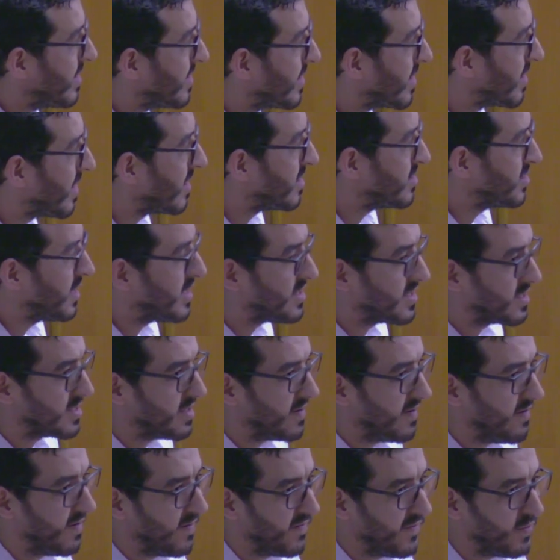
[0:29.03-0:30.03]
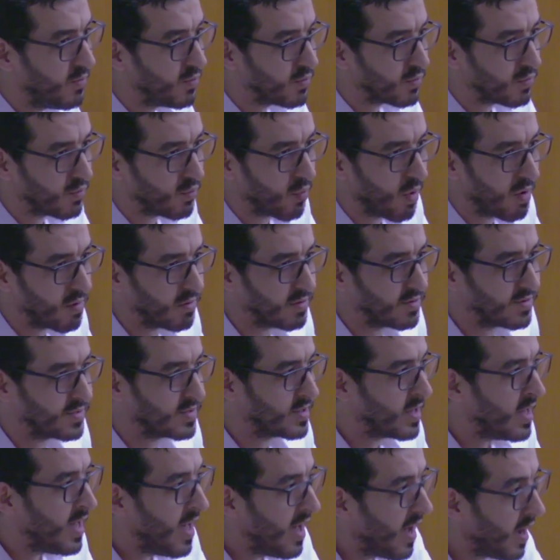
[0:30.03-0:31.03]
are just a few
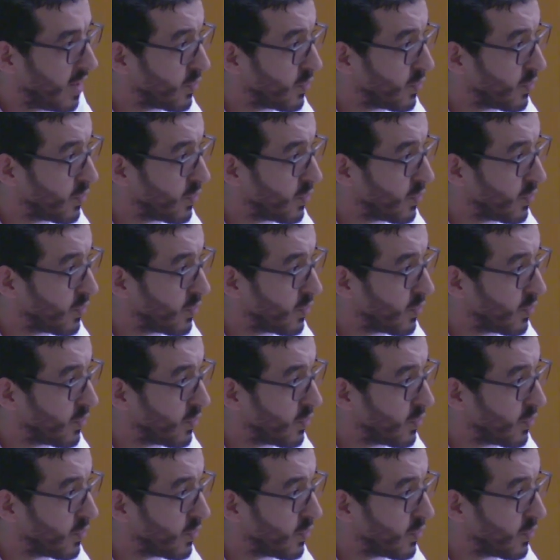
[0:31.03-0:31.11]
ones.